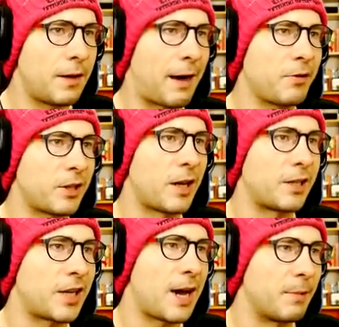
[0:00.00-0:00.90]
That was a lot
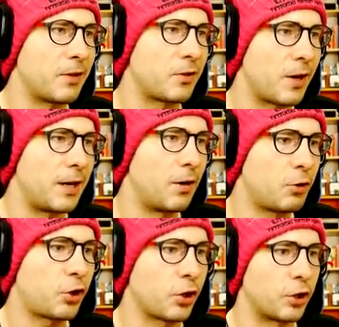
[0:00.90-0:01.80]
of time. That was great. Oh,
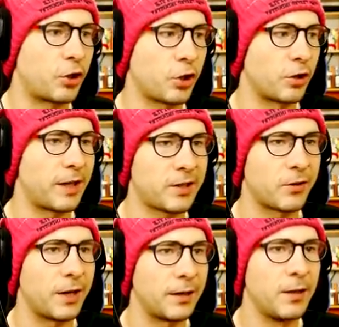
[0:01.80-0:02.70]
sugar, sugar, that's
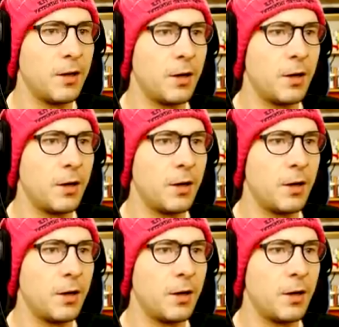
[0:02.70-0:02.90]
great.